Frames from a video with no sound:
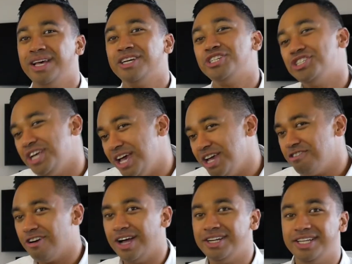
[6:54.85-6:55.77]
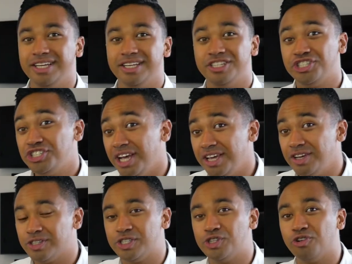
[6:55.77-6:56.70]
Share your ideas, share your
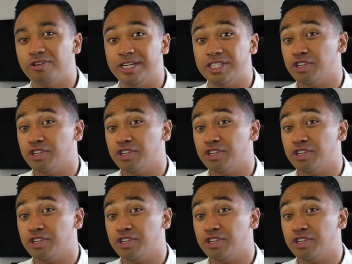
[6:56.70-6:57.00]
stories.